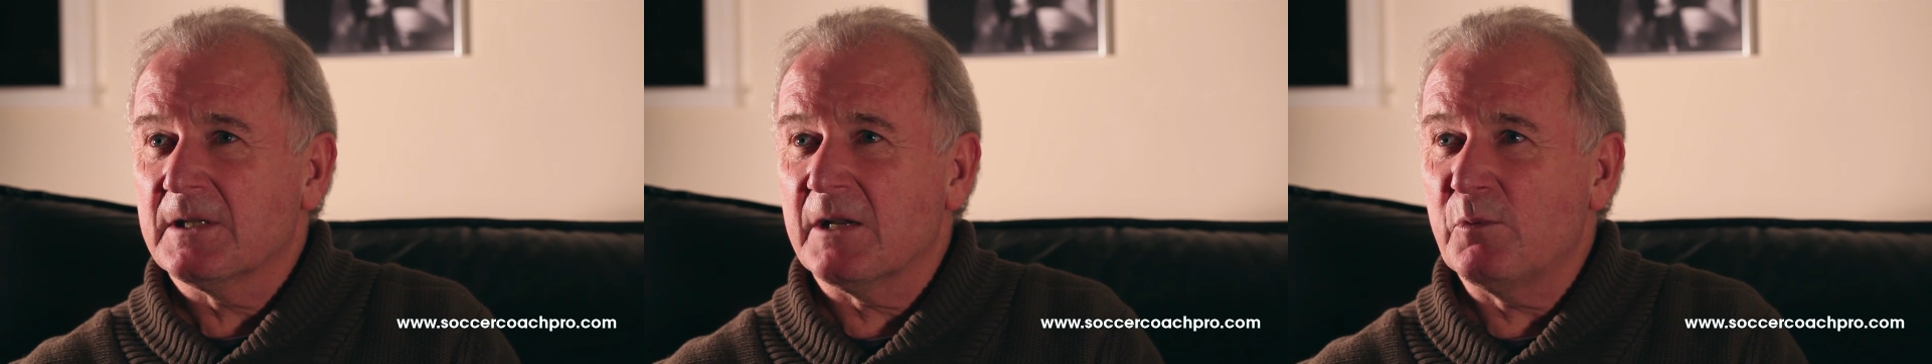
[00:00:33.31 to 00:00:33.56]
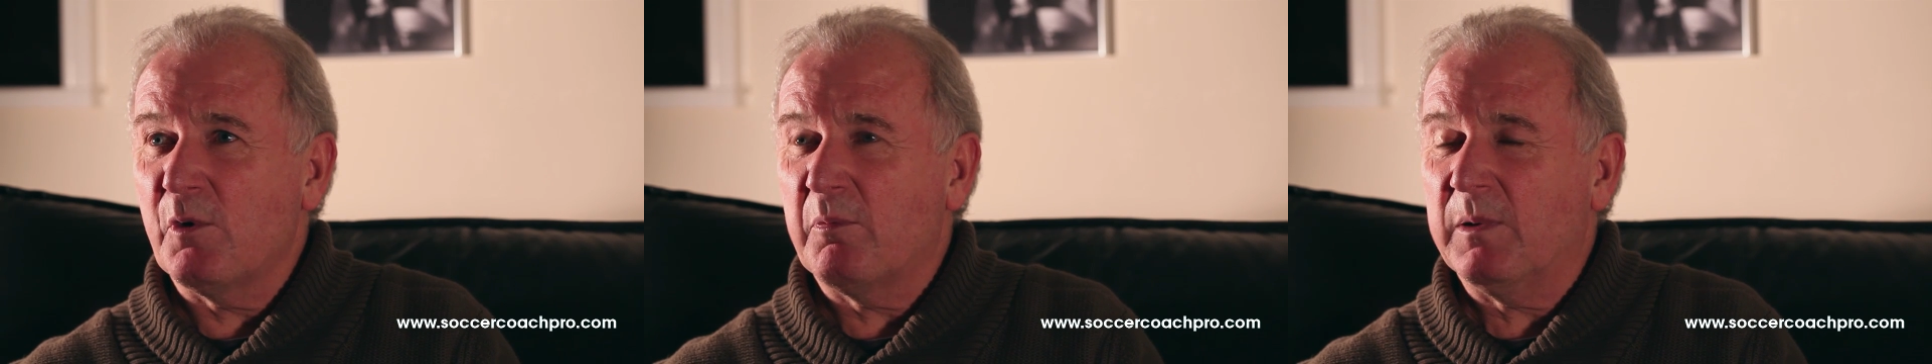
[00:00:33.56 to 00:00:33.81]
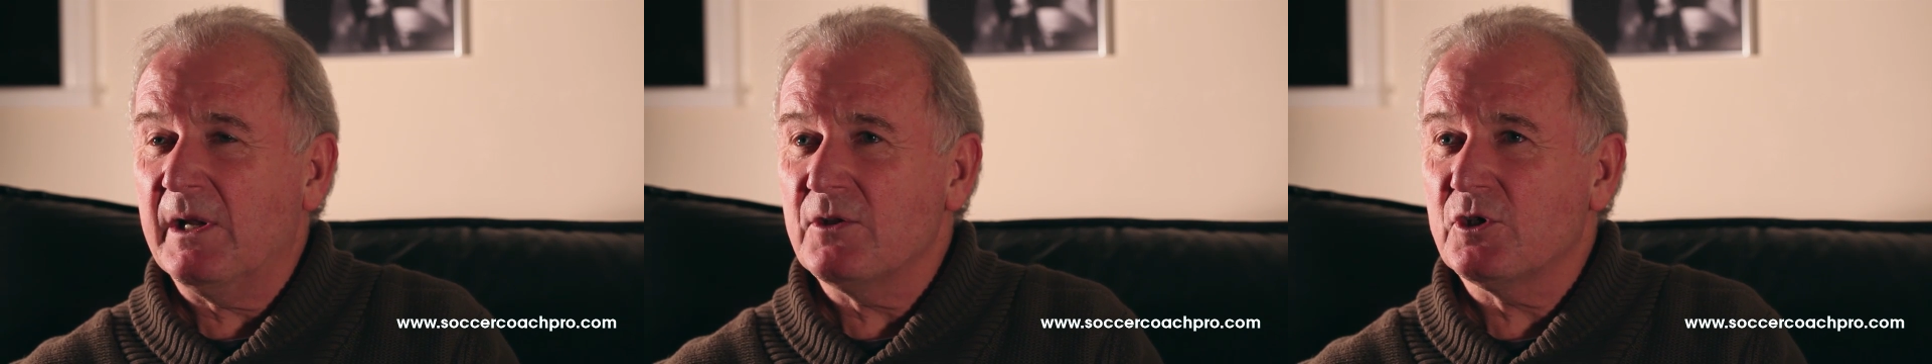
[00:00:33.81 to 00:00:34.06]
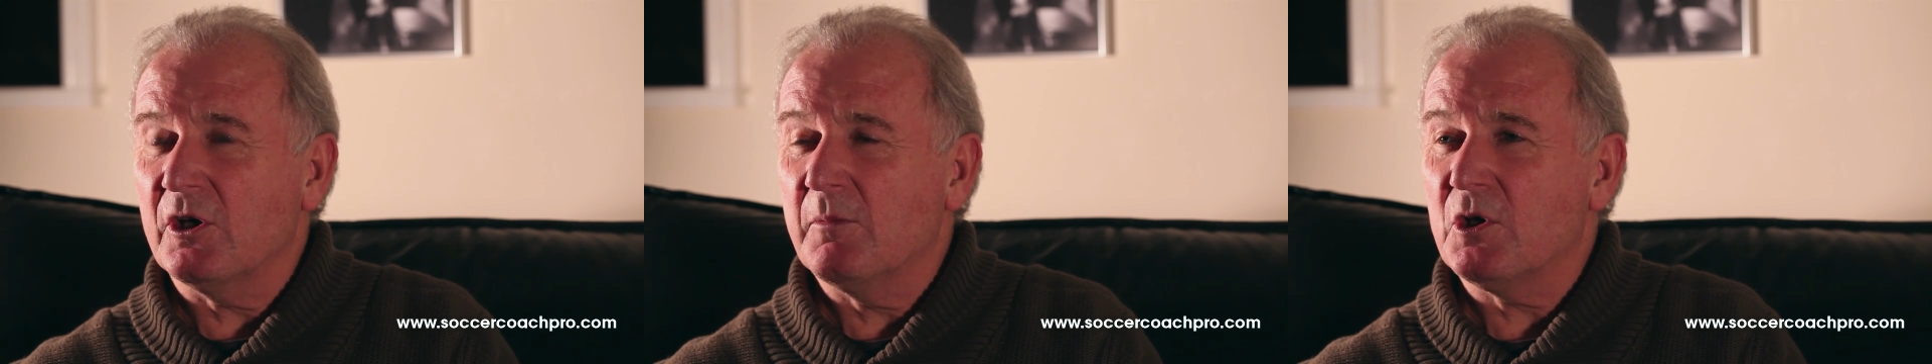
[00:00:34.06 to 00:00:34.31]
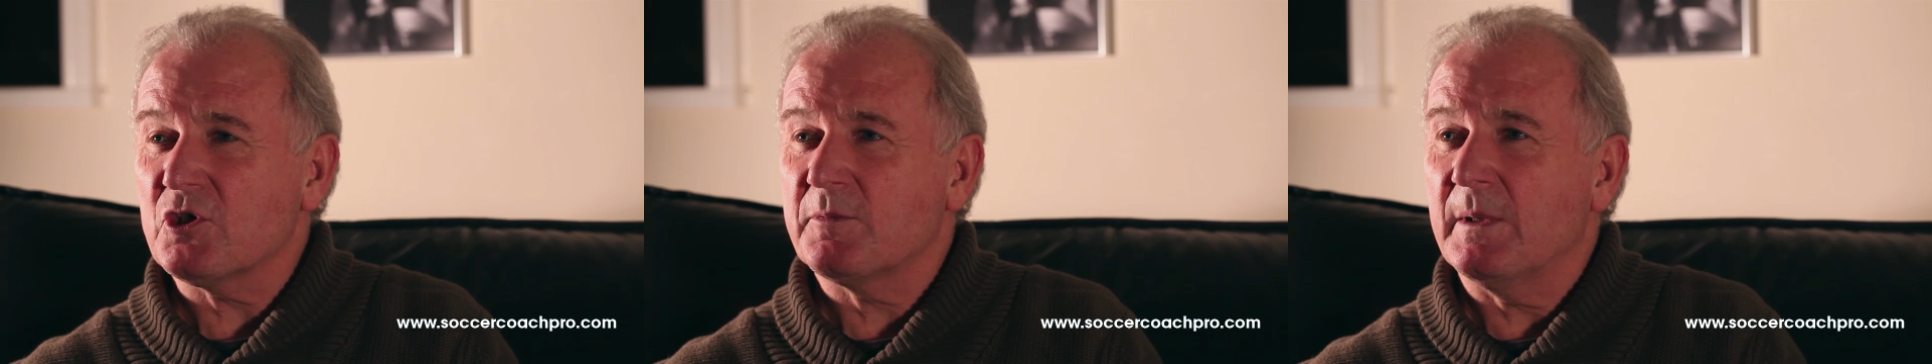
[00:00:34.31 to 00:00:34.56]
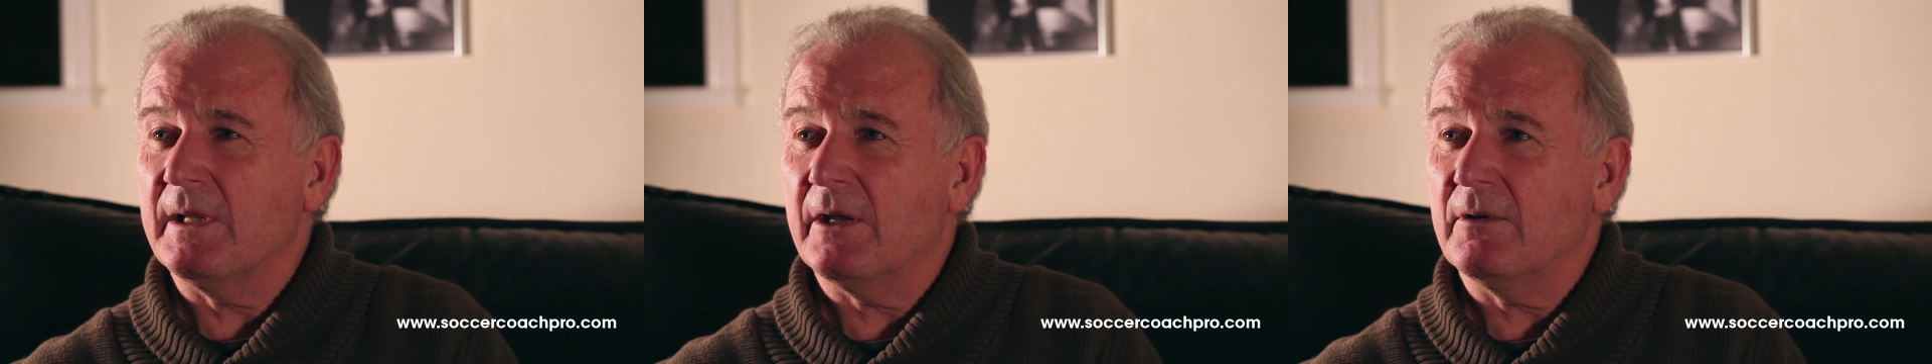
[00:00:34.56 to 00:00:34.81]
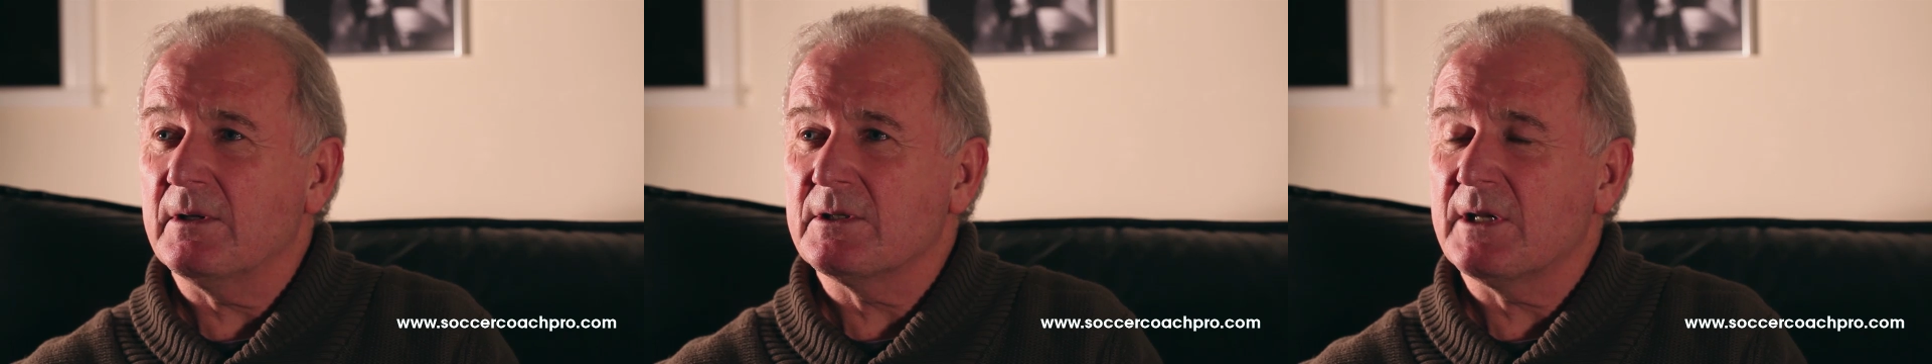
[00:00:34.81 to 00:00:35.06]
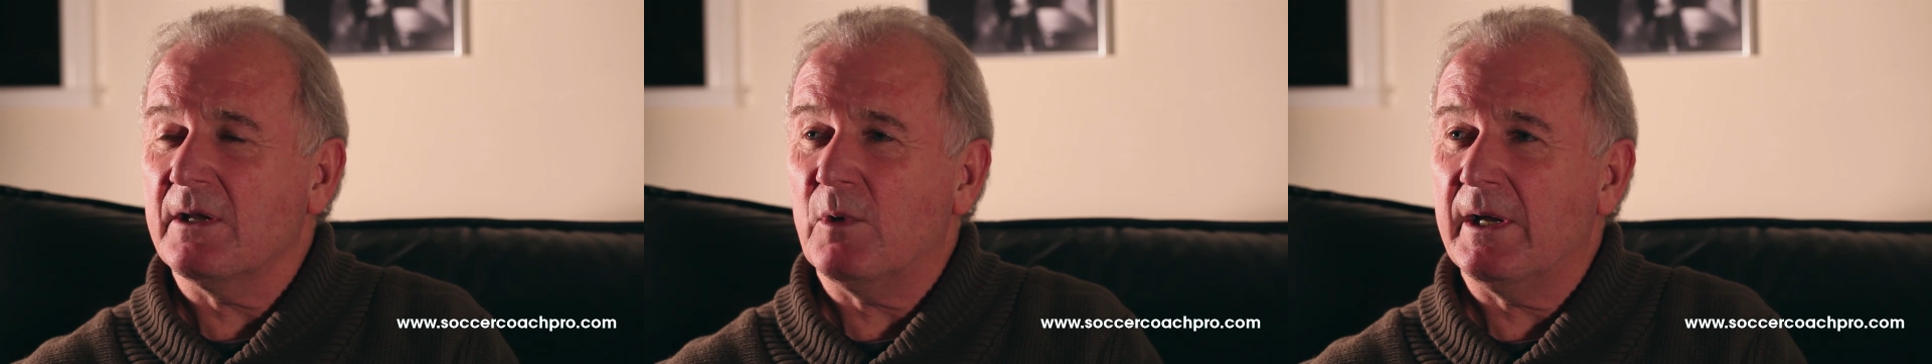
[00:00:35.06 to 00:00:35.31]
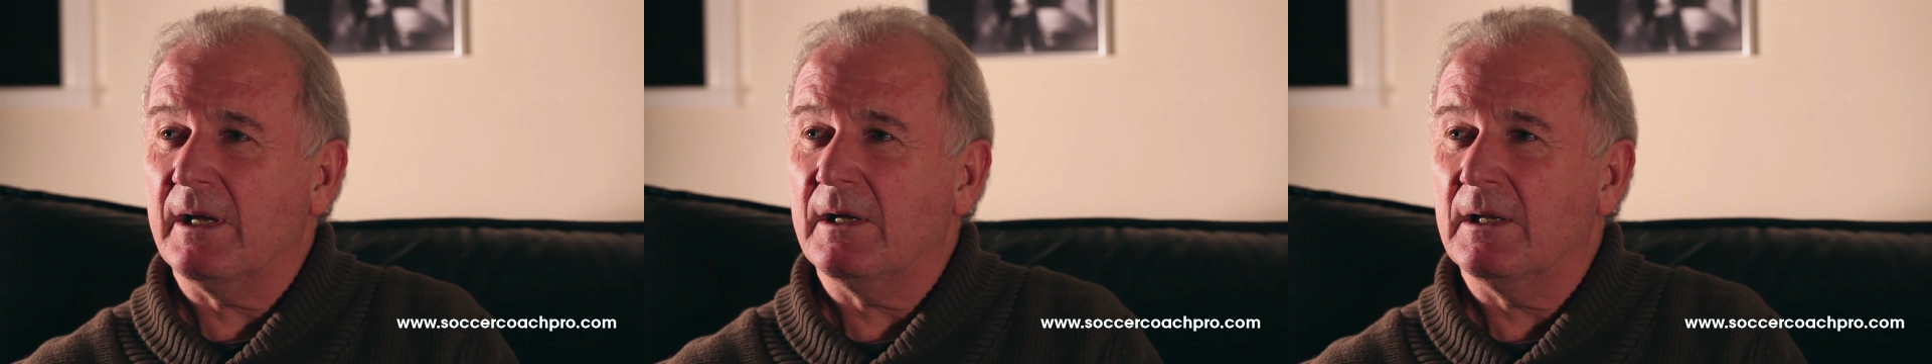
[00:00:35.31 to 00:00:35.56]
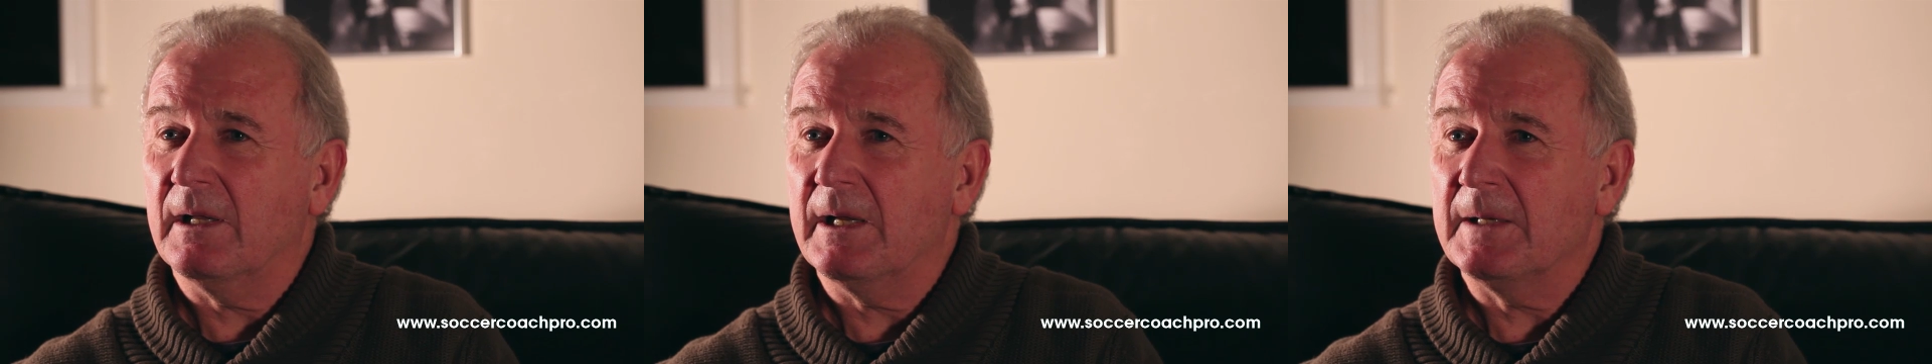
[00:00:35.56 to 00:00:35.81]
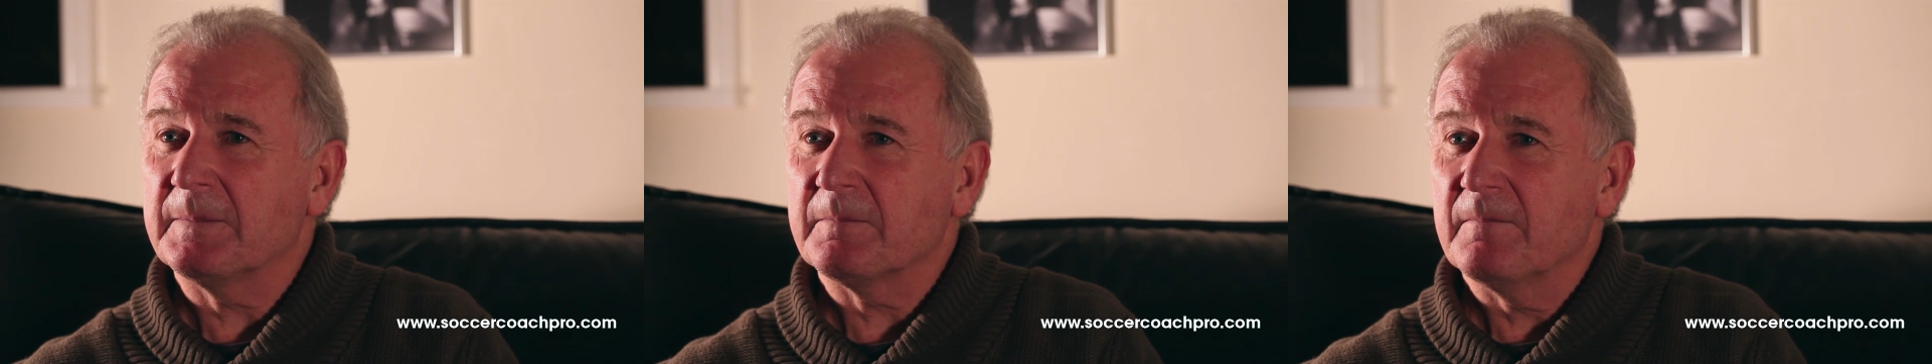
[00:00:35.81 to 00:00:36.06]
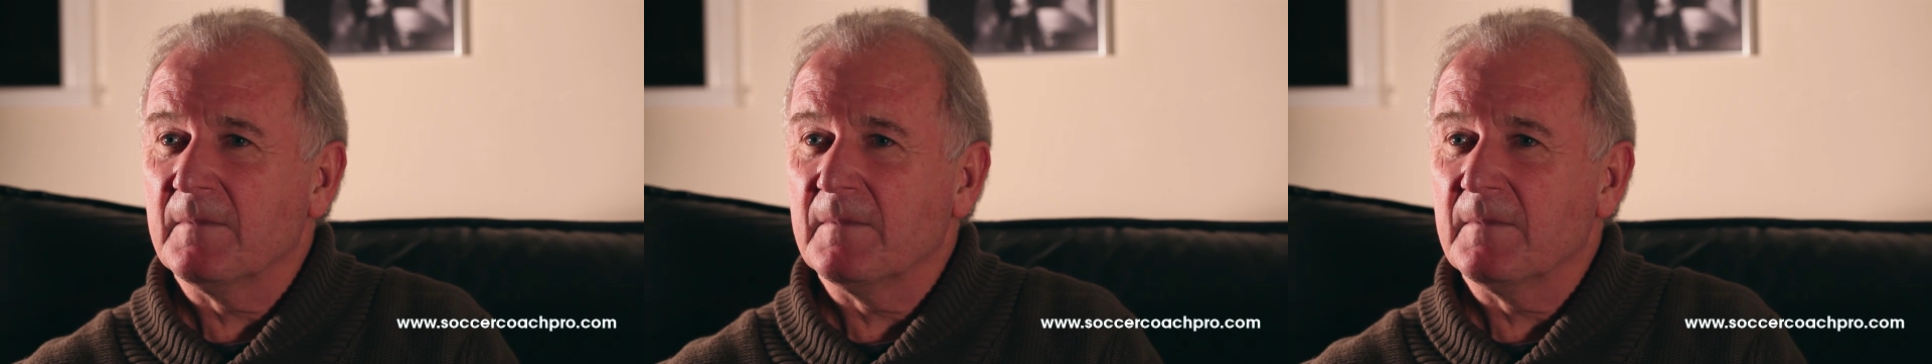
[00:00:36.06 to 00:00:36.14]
And we were playing Tottenham Hotspur down at White Hart Lane.